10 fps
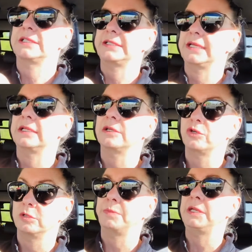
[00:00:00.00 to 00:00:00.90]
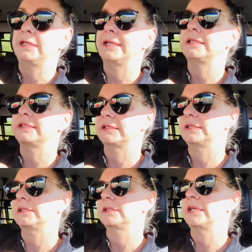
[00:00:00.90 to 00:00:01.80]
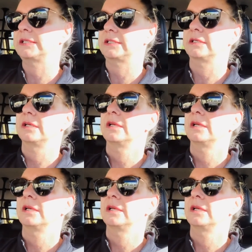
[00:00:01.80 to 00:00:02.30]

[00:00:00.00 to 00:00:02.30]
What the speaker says: said it could be that his